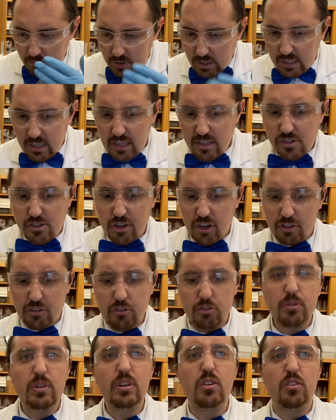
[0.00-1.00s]
an
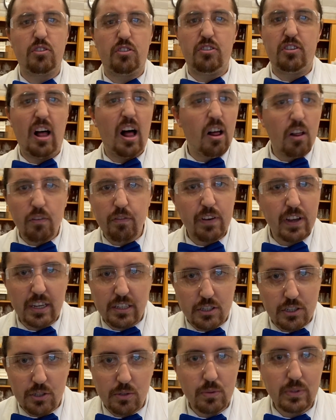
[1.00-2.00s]
industrial
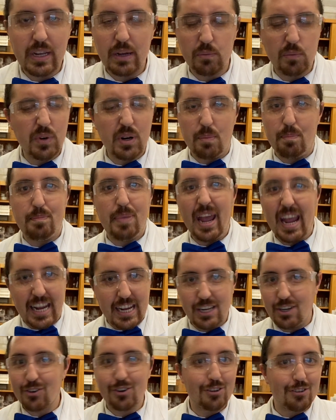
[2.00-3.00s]
solvent to get rid of
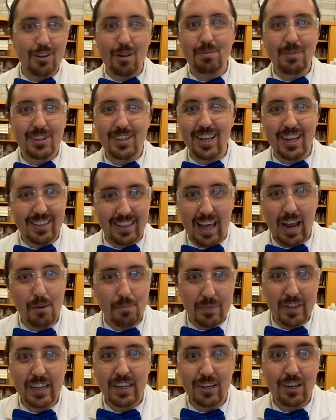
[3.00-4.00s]
paint or something like that. I'm
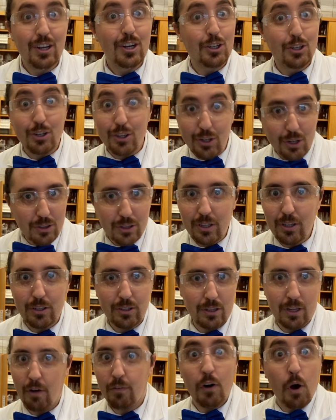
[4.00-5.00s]
thinking, do you
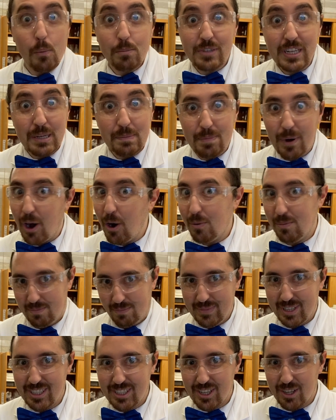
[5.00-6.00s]
love Home Depot?
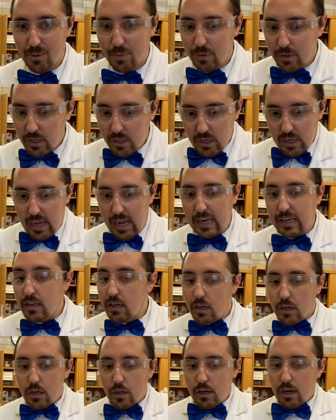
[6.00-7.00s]
Me too. And
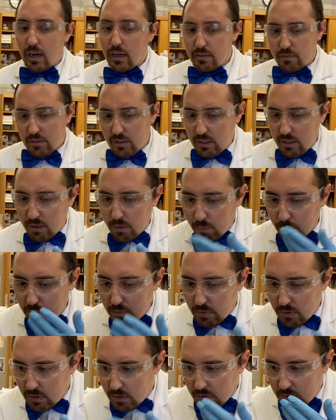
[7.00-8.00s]
you know,
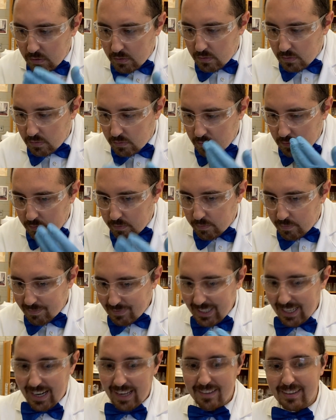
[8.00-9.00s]

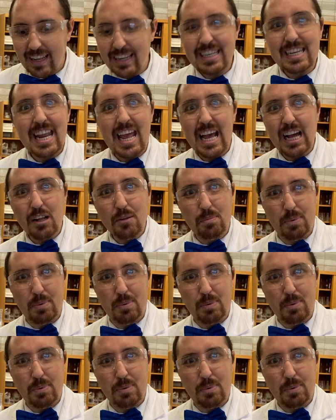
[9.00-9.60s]
it has that nail